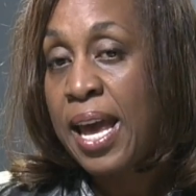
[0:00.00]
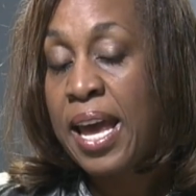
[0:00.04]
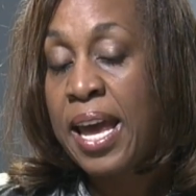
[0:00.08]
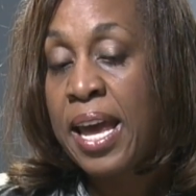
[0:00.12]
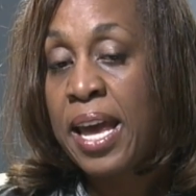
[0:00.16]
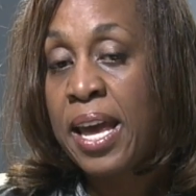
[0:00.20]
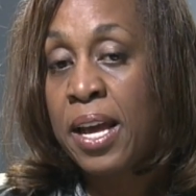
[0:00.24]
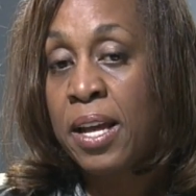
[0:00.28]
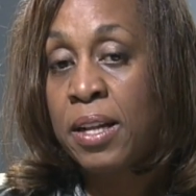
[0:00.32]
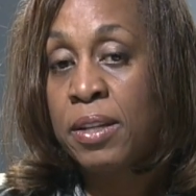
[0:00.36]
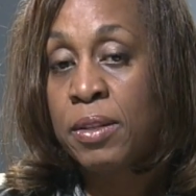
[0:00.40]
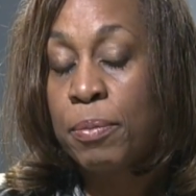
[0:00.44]

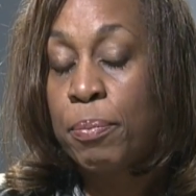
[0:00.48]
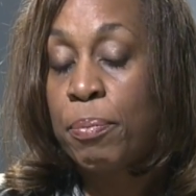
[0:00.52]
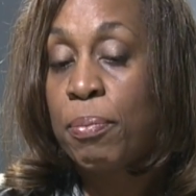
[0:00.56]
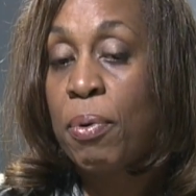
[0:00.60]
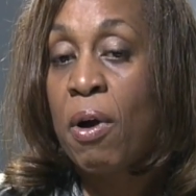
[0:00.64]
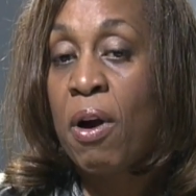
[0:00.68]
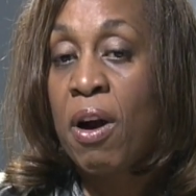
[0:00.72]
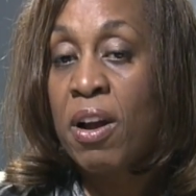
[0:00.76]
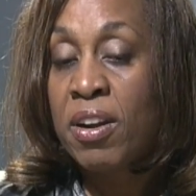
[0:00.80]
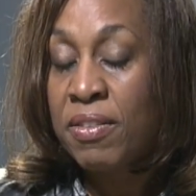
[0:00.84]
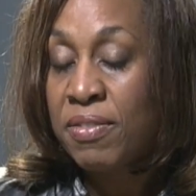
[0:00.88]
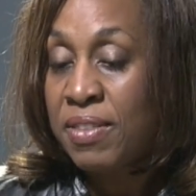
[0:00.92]
And
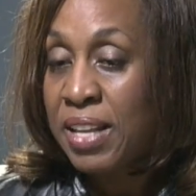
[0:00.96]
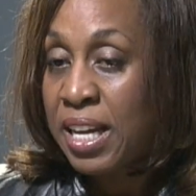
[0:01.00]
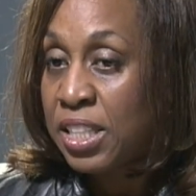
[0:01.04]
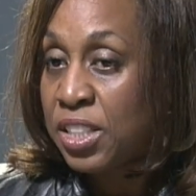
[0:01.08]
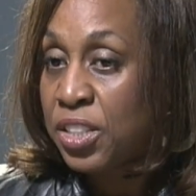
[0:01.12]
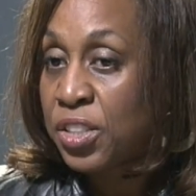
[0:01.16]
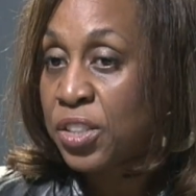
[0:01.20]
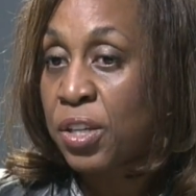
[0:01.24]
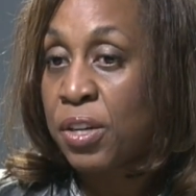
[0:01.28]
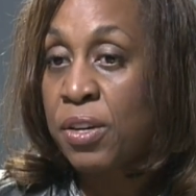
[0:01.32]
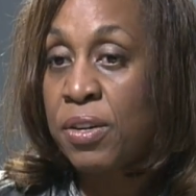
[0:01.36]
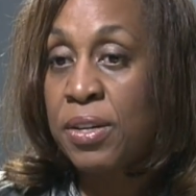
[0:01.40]
part of that
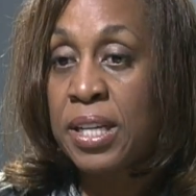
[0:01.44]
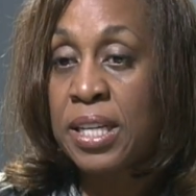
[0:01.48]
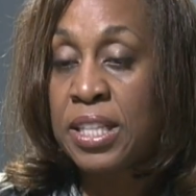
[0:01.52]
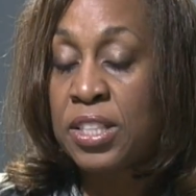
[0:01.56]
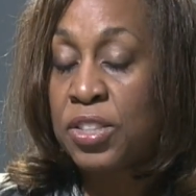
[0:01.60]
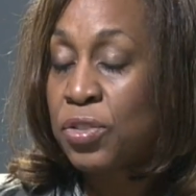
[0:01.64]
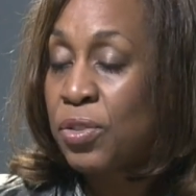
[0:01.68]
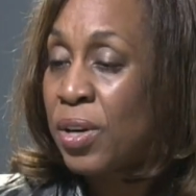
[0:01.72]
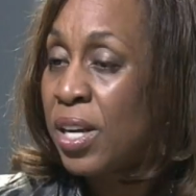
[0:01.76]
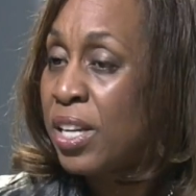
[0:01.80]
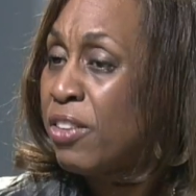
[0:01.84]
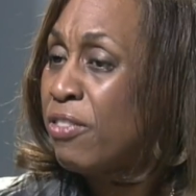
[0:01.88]
journey
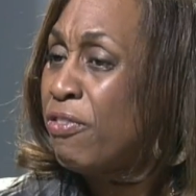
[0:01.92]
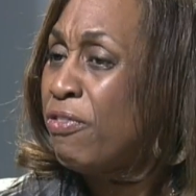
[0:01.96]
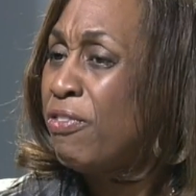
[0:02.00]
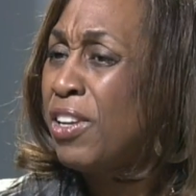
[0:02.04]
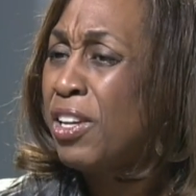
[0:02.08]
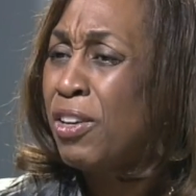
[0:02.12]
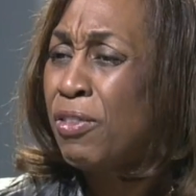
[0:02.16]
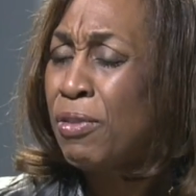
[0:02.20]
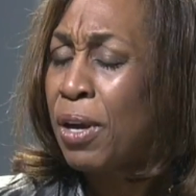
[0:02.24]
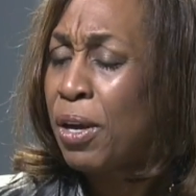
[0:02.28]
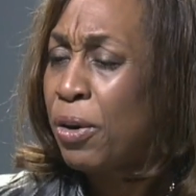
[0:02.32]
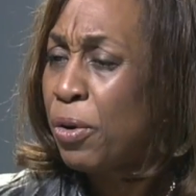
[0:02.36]
is trying to
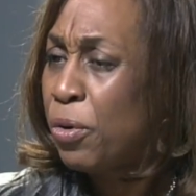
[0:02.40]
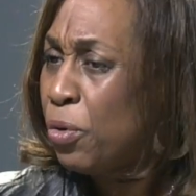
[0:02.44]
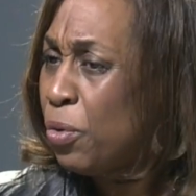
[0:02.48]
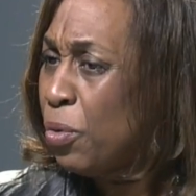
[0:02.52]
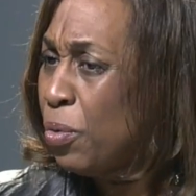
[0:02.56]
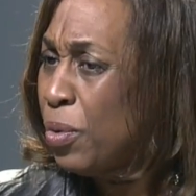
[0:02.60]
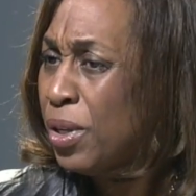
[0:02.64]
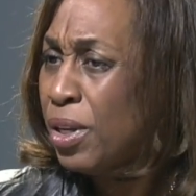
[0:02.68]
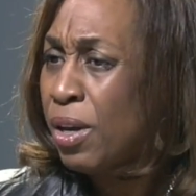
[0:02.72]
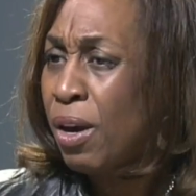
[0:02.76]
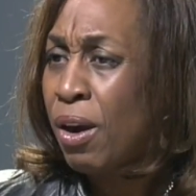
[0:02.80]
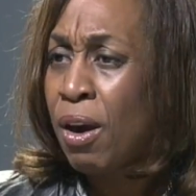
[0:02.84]
figure out who
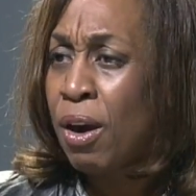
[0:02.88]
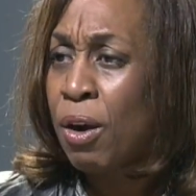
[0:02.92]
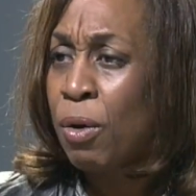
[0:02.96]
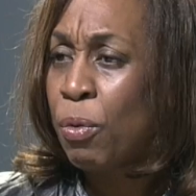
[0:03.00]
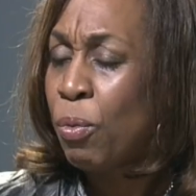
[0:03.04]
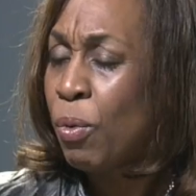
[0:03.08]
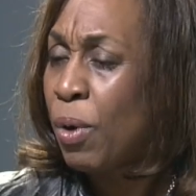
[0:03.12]
we are,